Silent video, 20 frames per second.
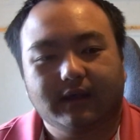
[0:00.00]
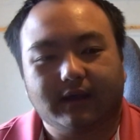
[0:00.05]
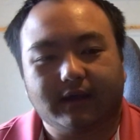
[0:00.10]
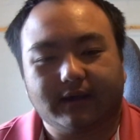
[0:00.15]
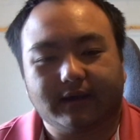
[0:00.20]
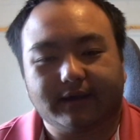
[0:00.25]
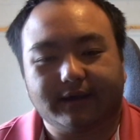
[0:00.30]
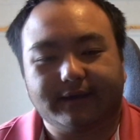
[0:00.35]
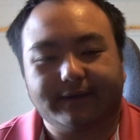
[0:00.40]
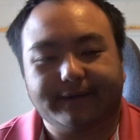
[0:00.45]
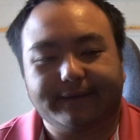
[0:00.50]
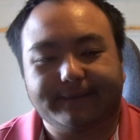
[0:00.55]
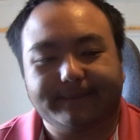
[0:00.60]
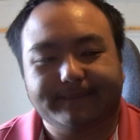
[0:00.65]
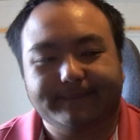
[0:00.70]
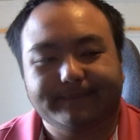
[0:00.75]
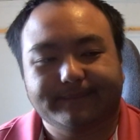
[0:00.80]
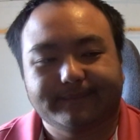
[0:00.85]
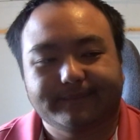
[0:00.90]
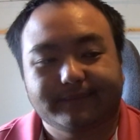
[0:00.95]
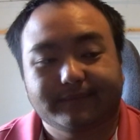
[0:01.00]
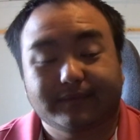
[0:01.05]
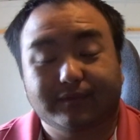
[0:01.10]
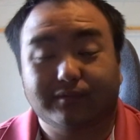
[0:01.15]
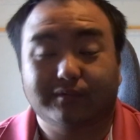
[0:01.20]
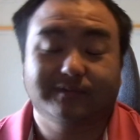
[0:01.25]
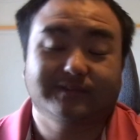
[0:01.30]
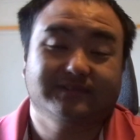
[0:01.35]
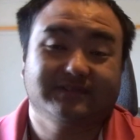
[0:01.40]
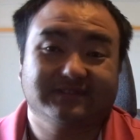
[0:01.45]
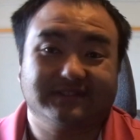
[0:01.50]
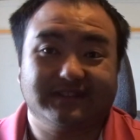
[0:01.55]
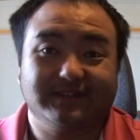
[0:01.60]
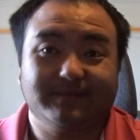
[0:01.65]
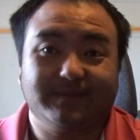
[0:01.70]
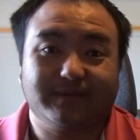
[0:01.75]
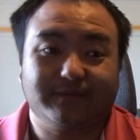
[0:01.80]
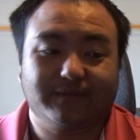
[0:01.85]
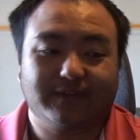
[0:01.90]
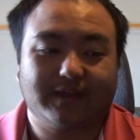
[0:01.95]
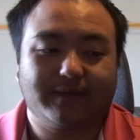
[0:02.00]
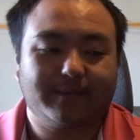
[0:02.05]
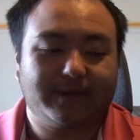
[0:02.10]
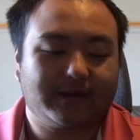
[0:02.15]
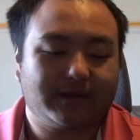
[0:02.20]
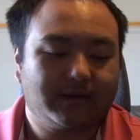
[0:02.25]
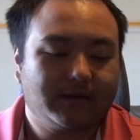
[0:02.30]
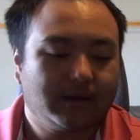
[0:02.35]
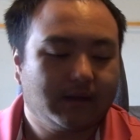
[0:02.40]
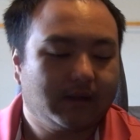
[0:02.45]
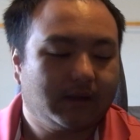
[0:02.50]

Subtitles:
or sleeping for that matter.